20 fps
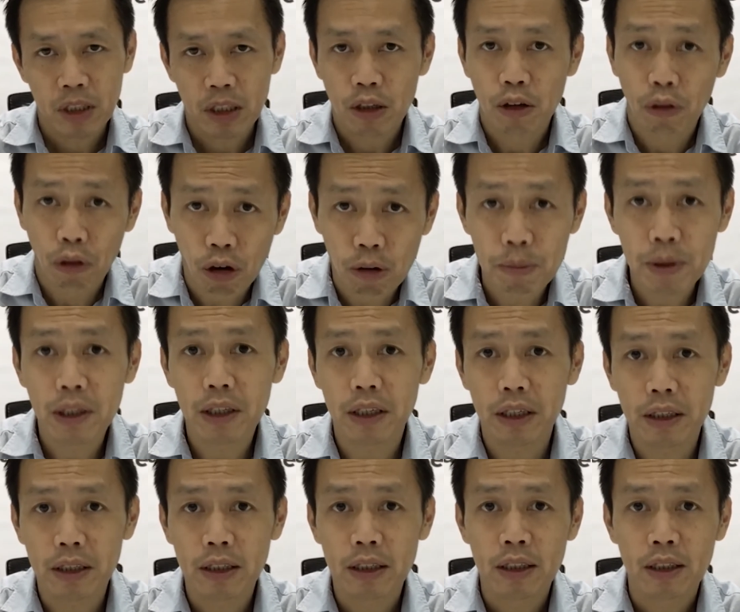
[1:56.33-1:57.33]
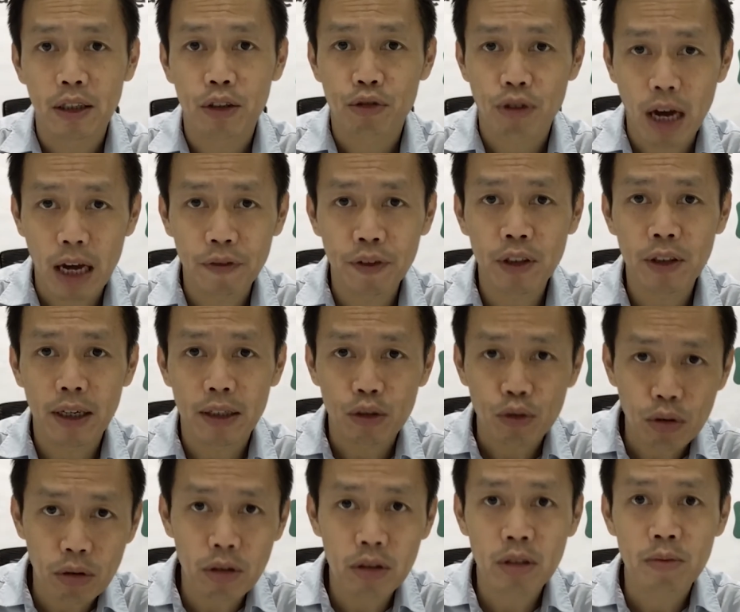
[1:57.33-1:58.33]
Globally, the travel and
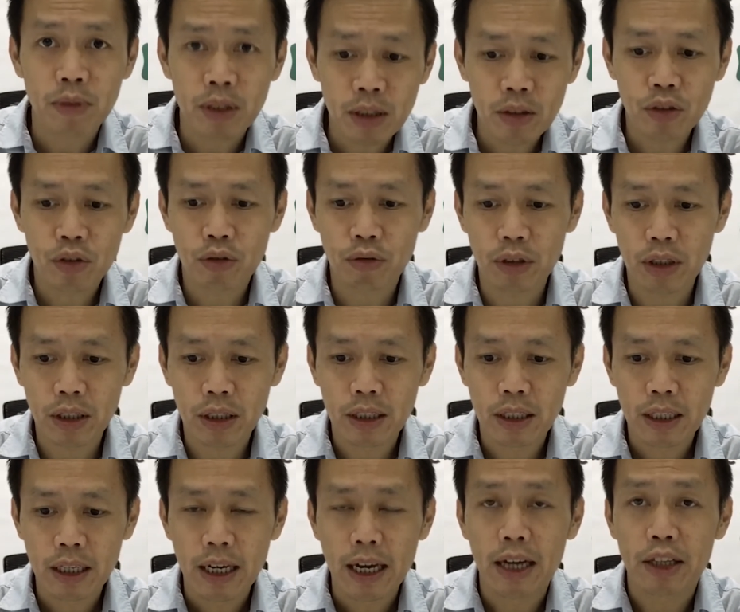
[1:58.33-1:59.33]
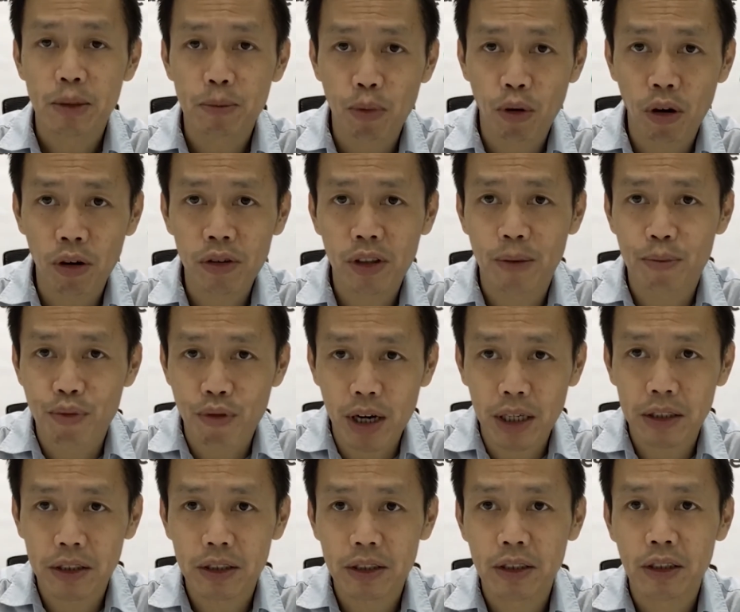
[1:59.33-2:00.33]
tourism industry has borne the
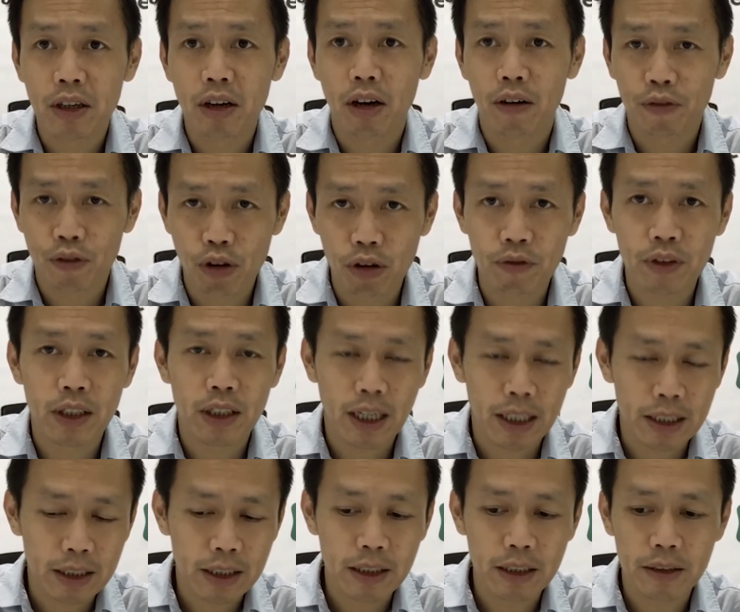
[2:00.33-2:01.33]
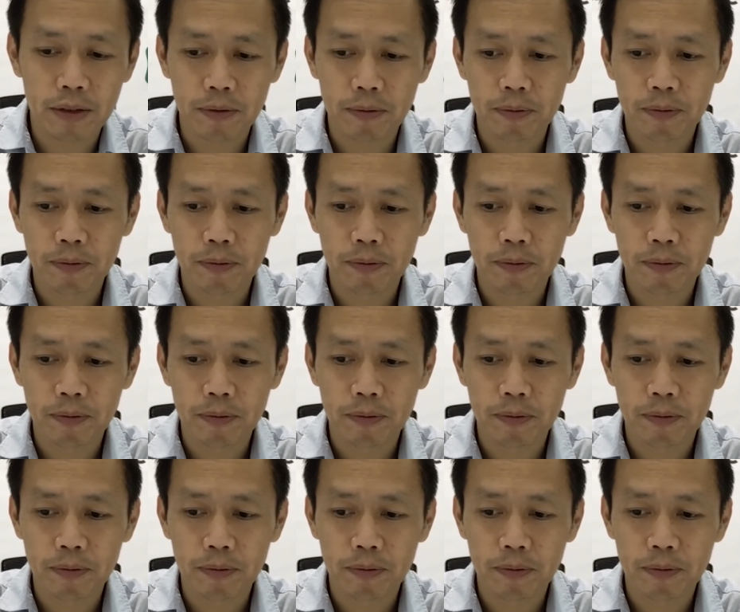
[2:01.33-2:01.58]
brunt of COVID-19.